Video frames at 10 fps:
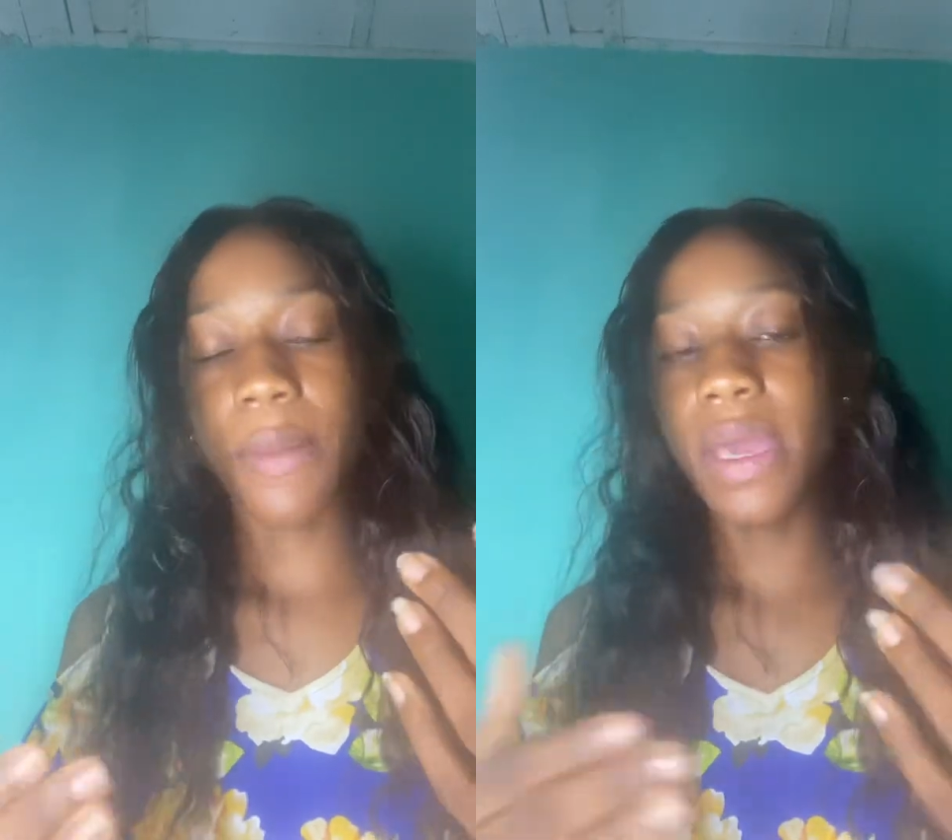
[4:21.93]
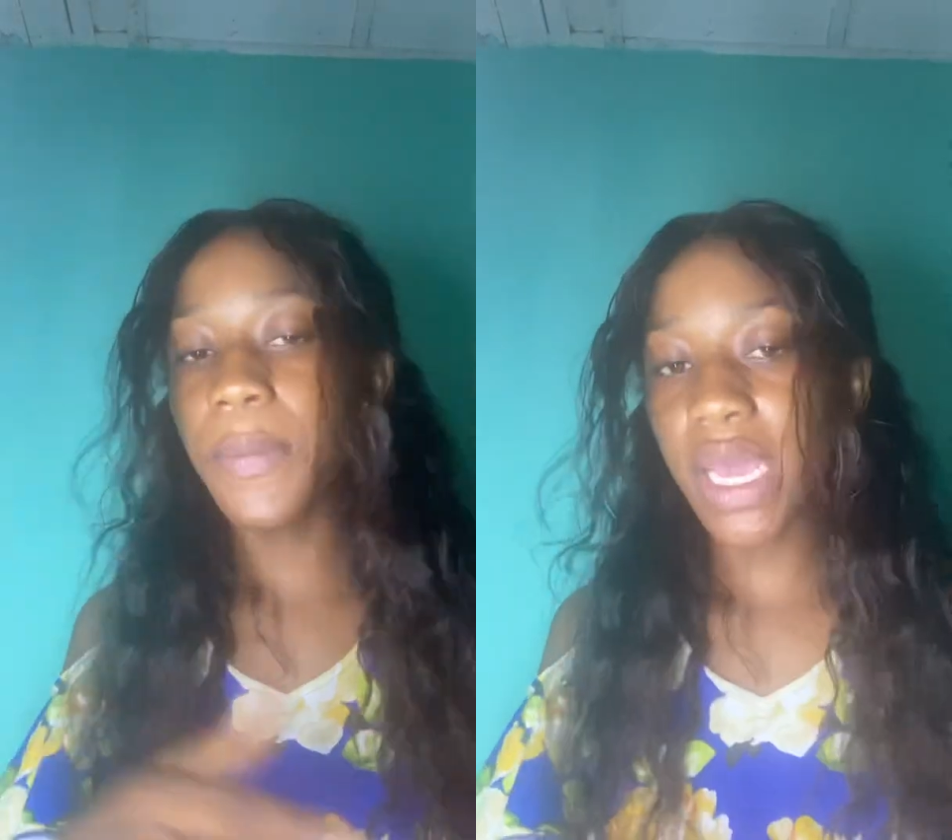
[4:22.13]

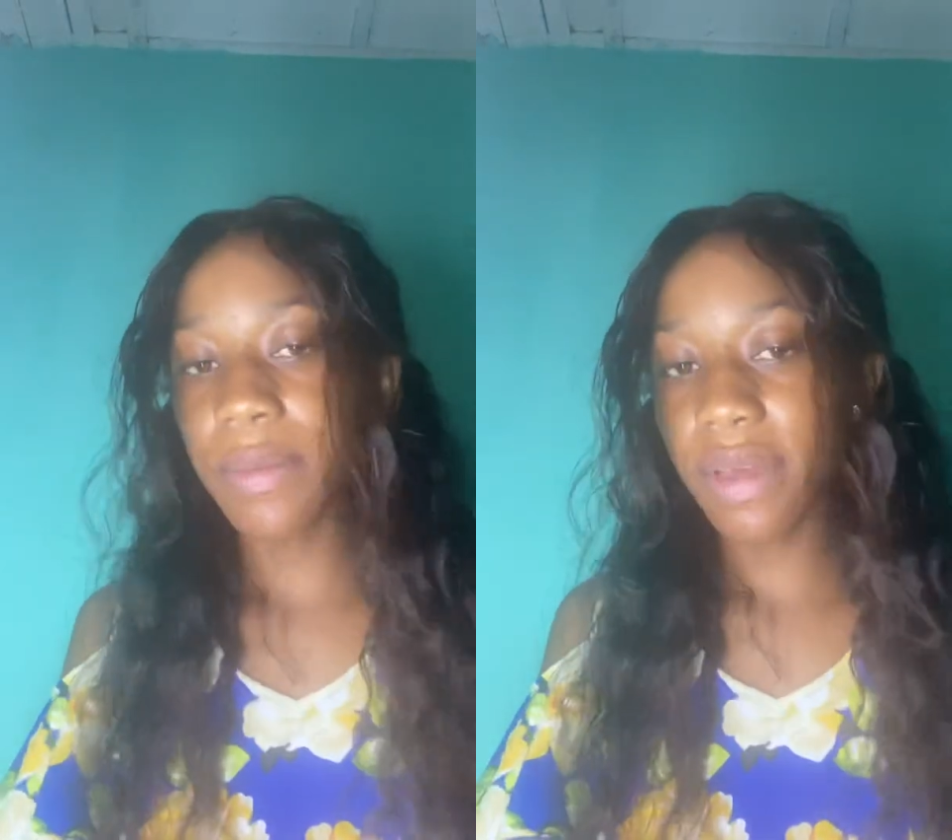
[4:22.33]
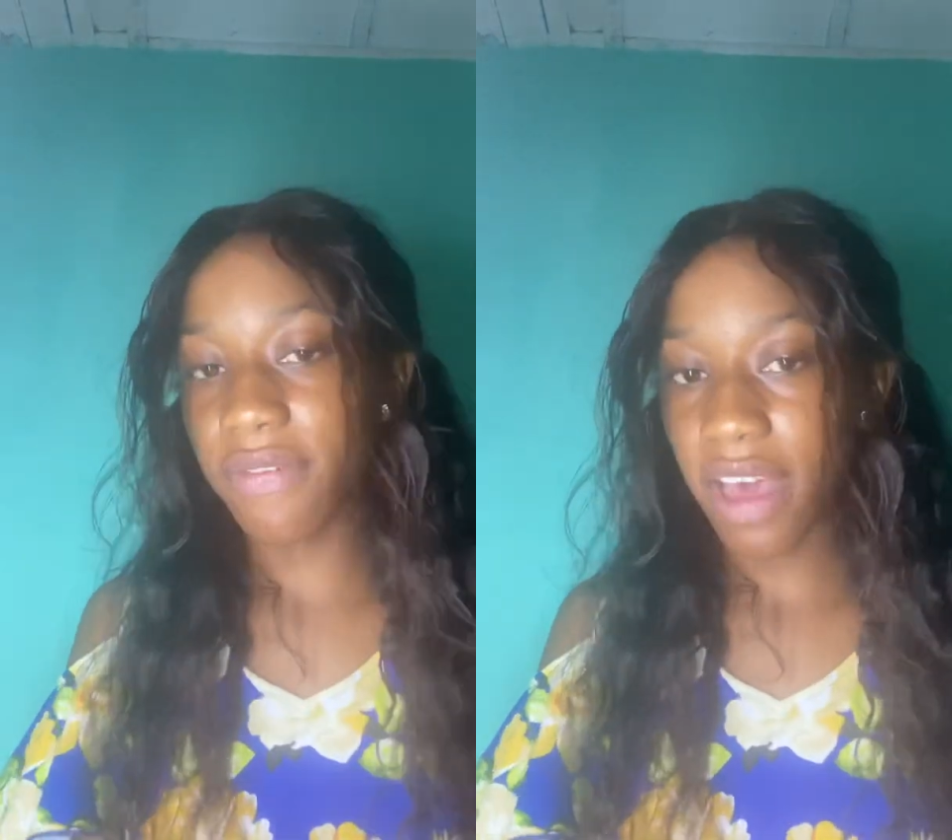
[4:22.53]
paid
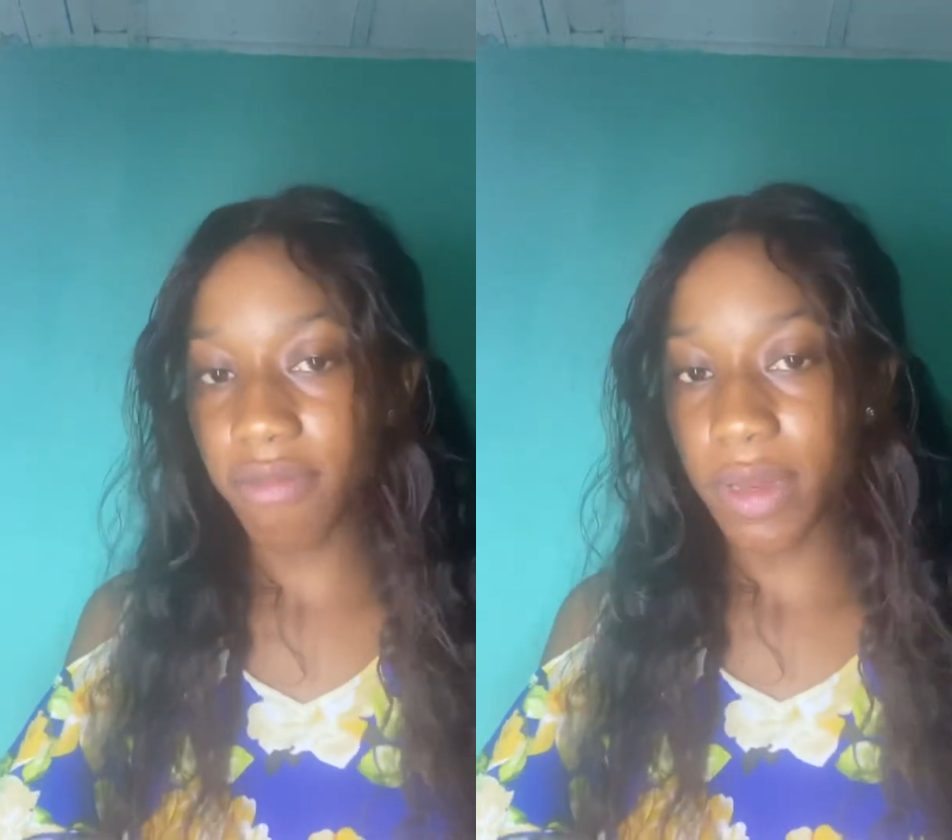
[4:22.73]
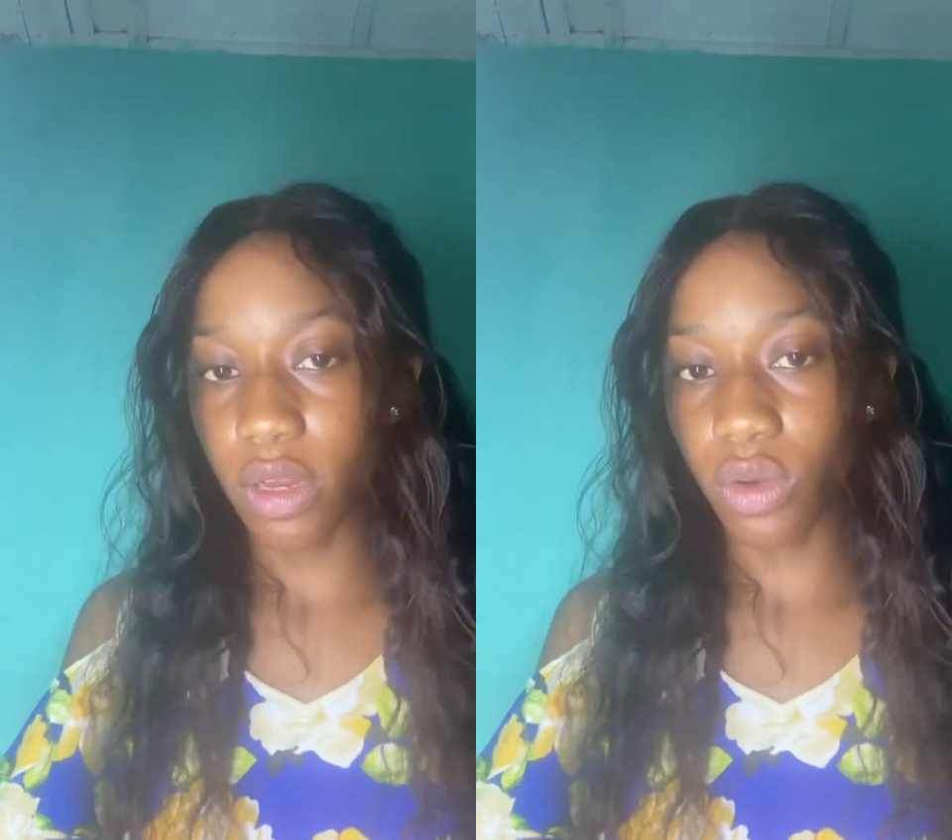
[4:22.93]
me 5
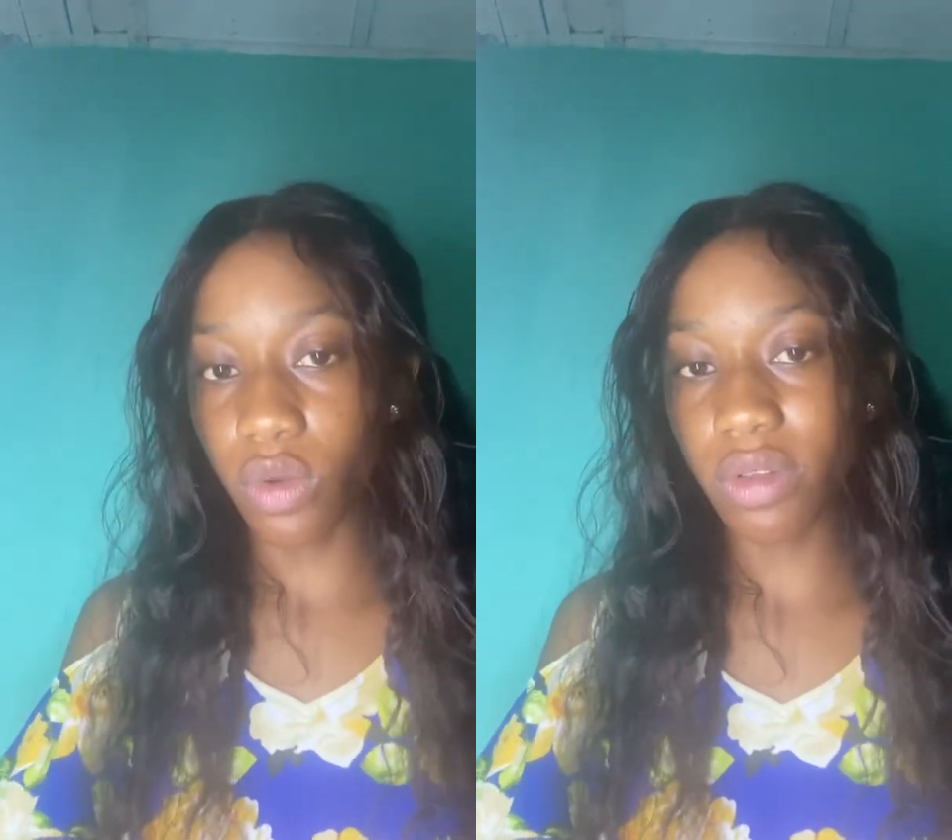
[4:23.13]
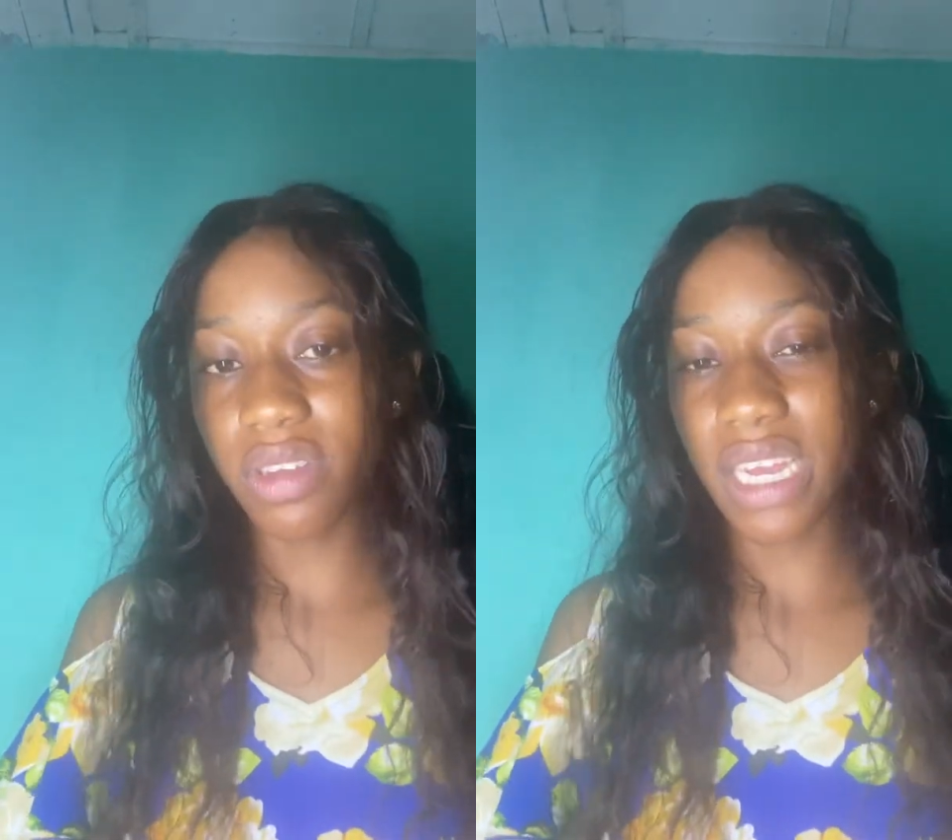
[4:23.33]
million
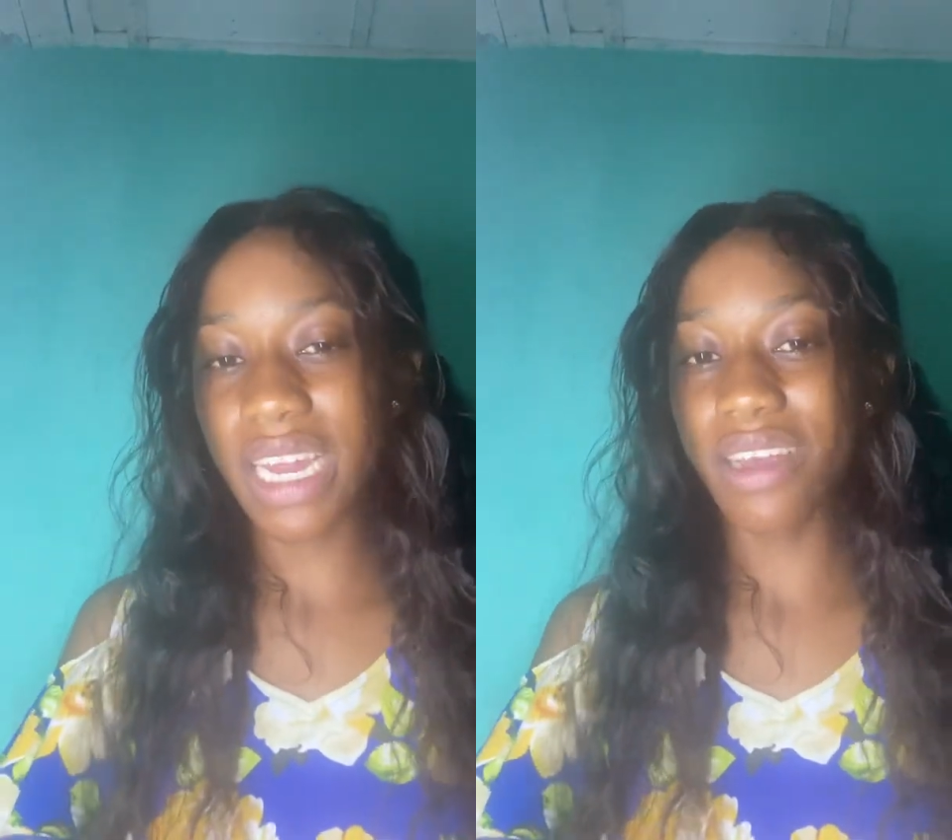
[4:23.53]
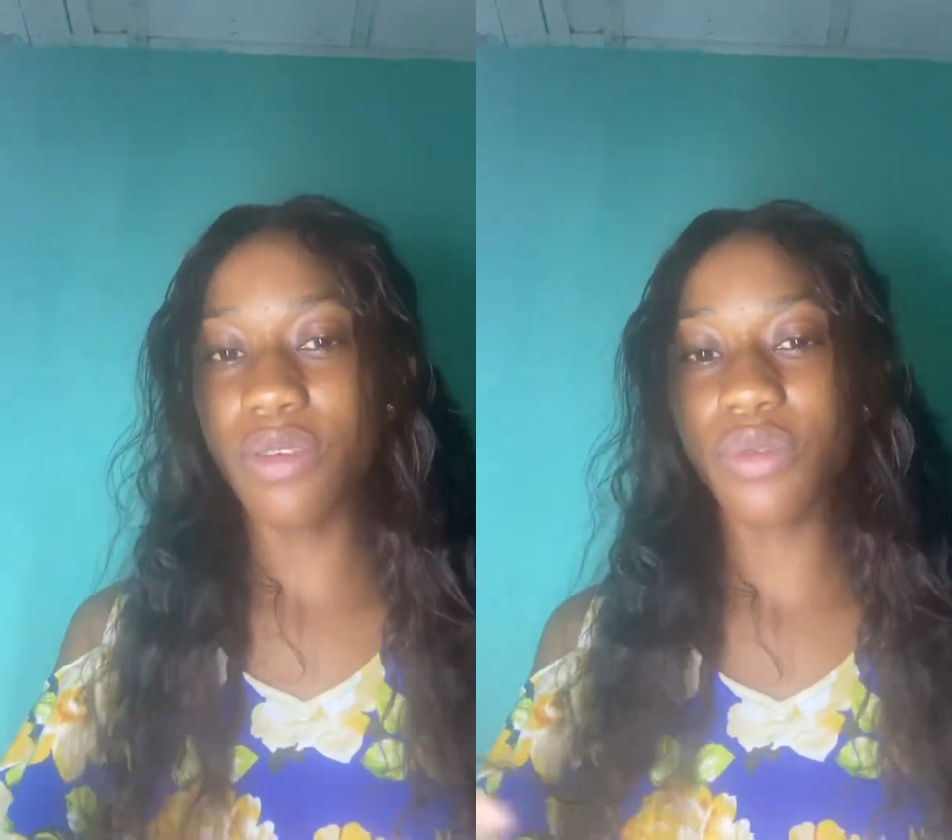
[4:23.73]
euros and
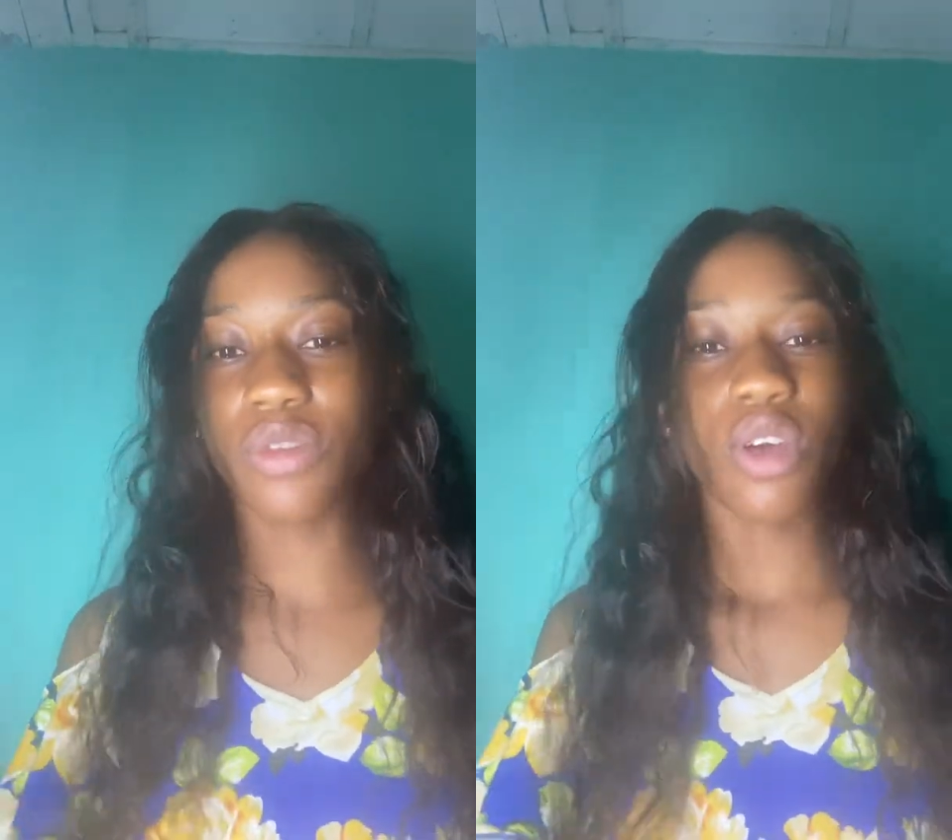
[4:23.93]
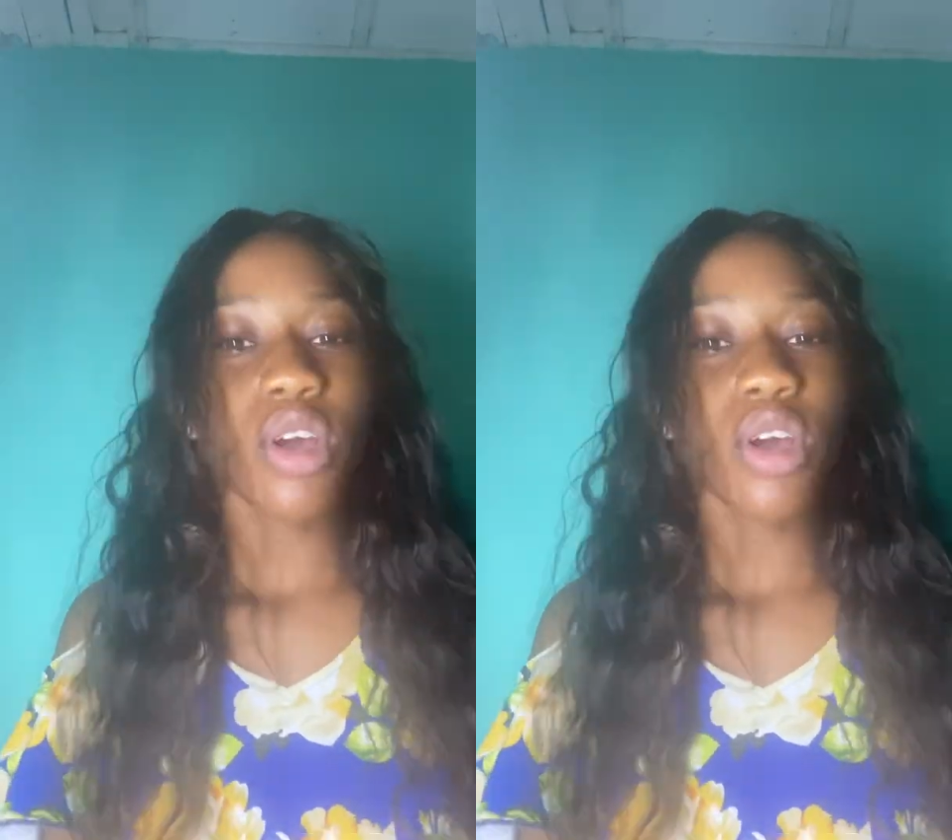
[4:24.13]
I use